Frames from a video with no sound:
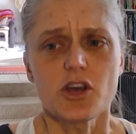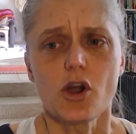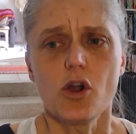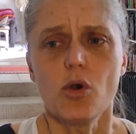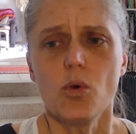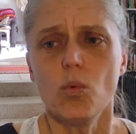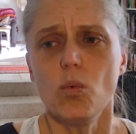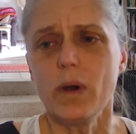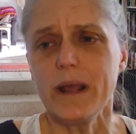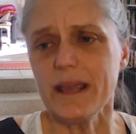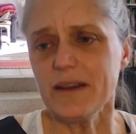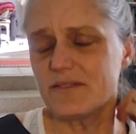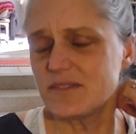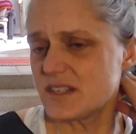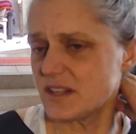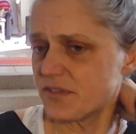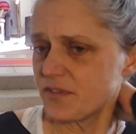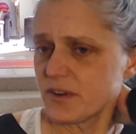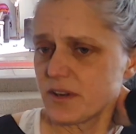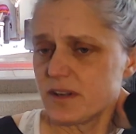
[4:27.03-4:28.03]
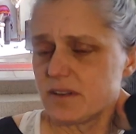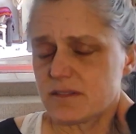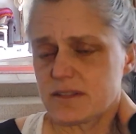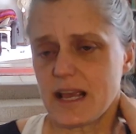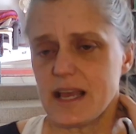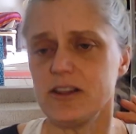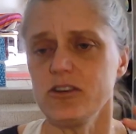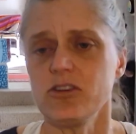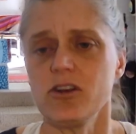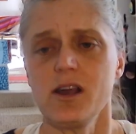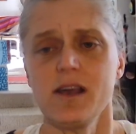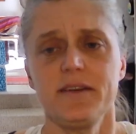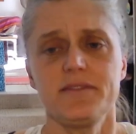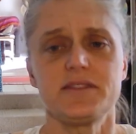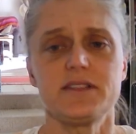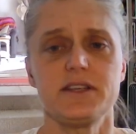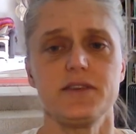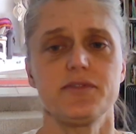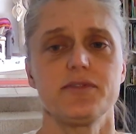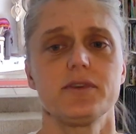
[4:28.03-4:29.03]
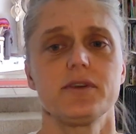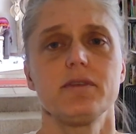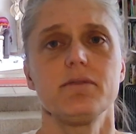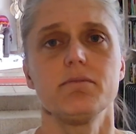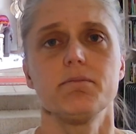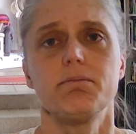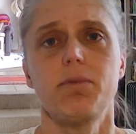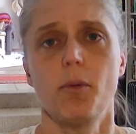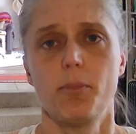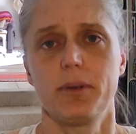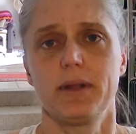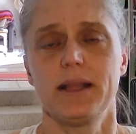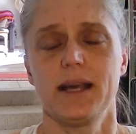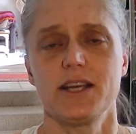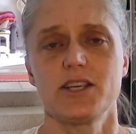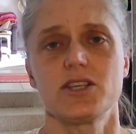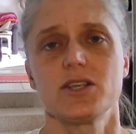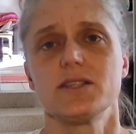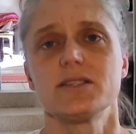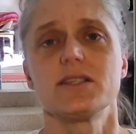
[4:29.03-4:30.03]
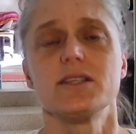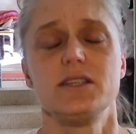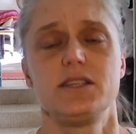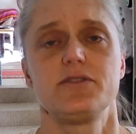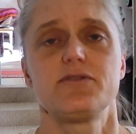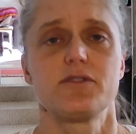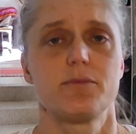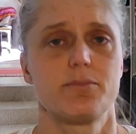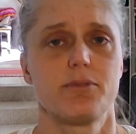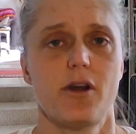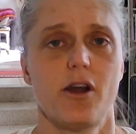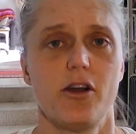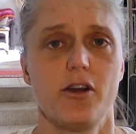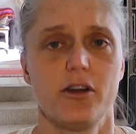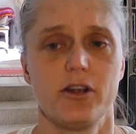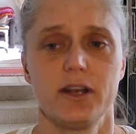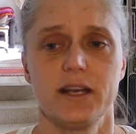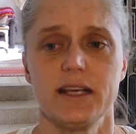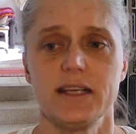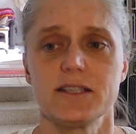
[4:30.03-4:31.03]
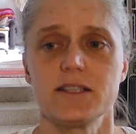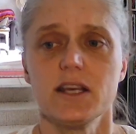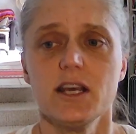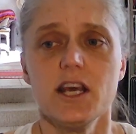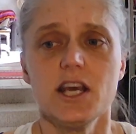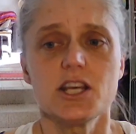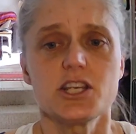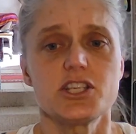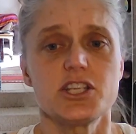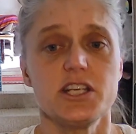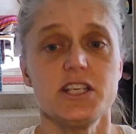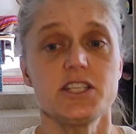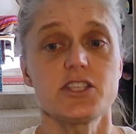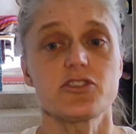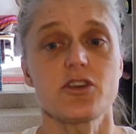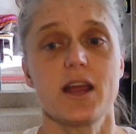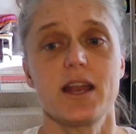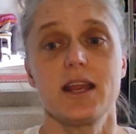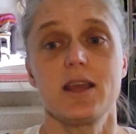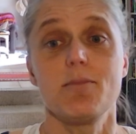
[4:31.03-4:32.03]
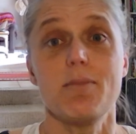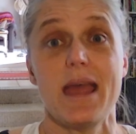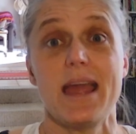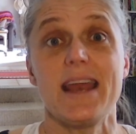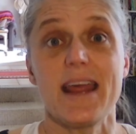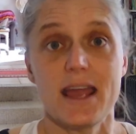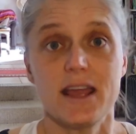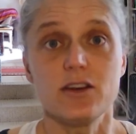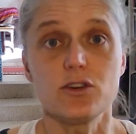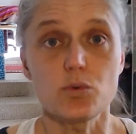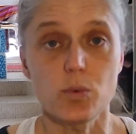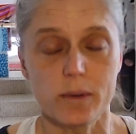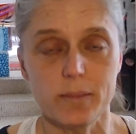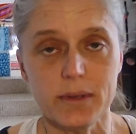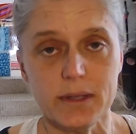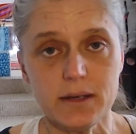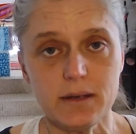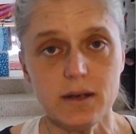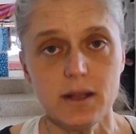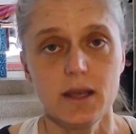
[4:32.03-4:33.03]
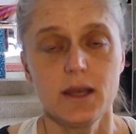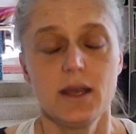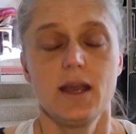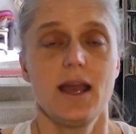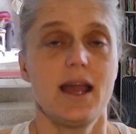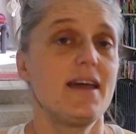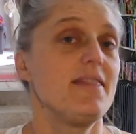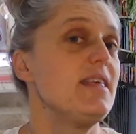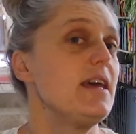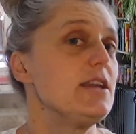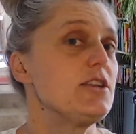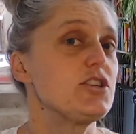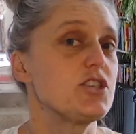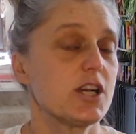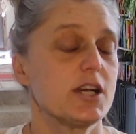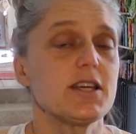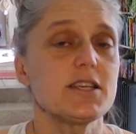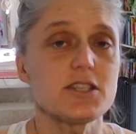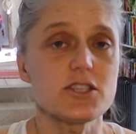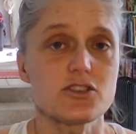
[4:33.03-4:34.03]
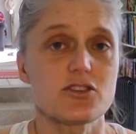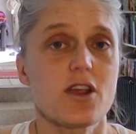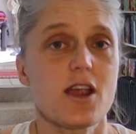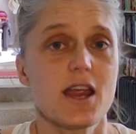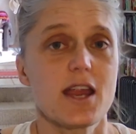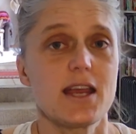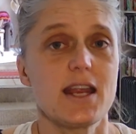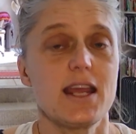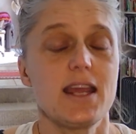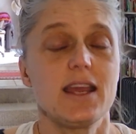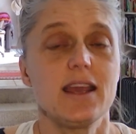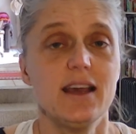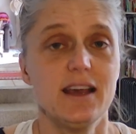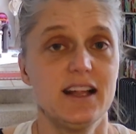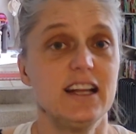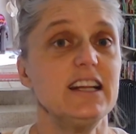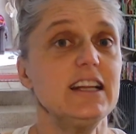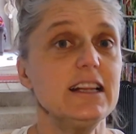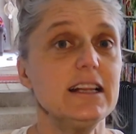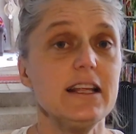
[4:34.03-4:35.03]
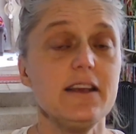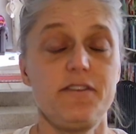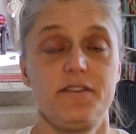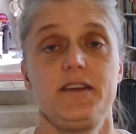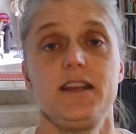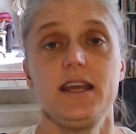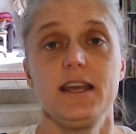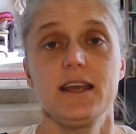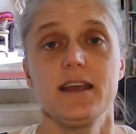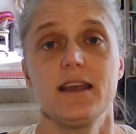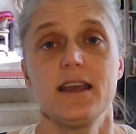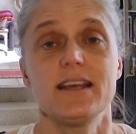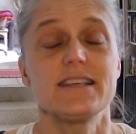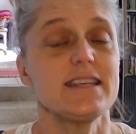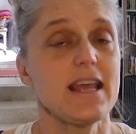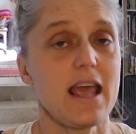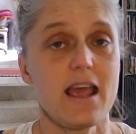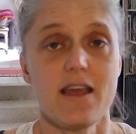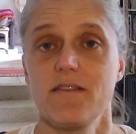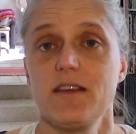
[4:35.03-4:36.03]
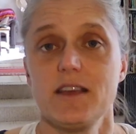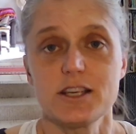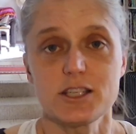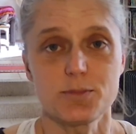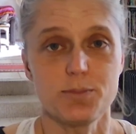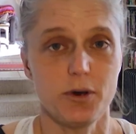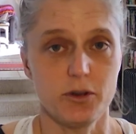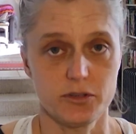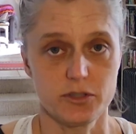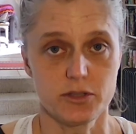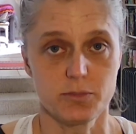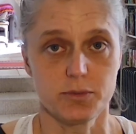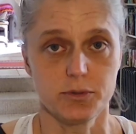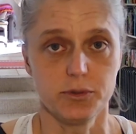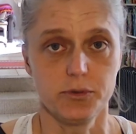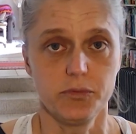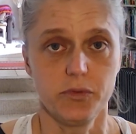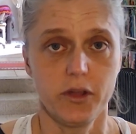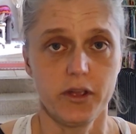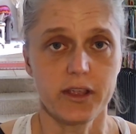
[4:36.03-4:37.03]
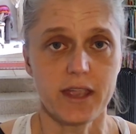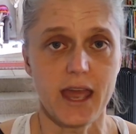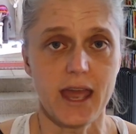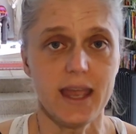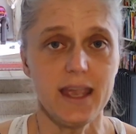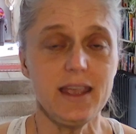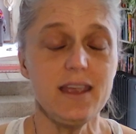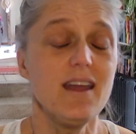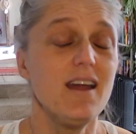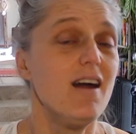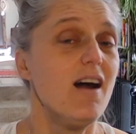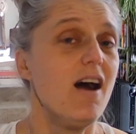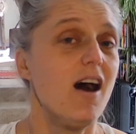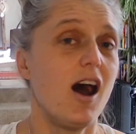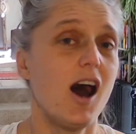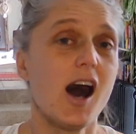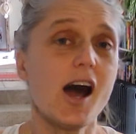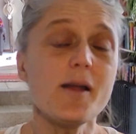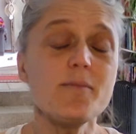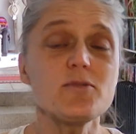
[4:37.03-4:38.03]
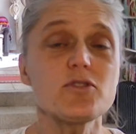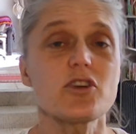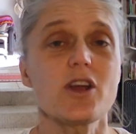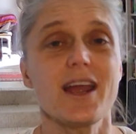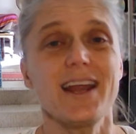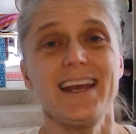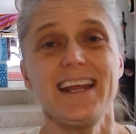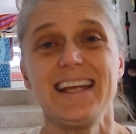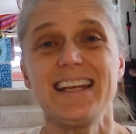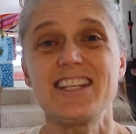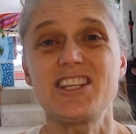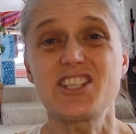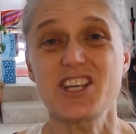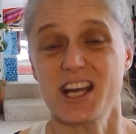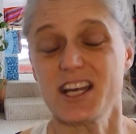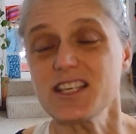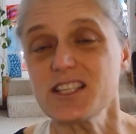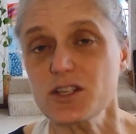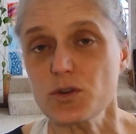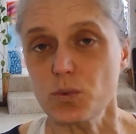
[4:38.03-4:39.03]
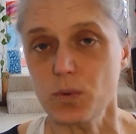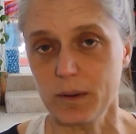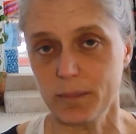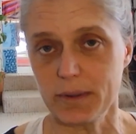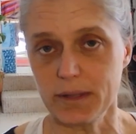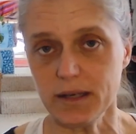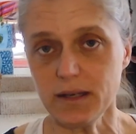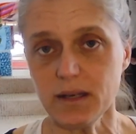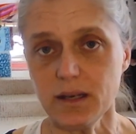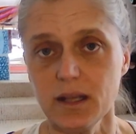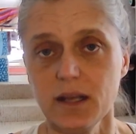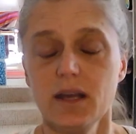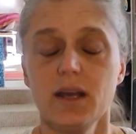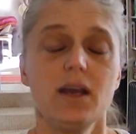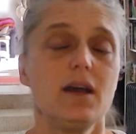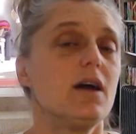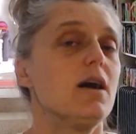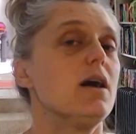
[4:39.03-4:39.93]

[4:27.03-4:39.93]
So Taylor and I have different populations and different priorities. She's training men and women, and they're just training lifting as heavy as possible. Okay. I'm training just women.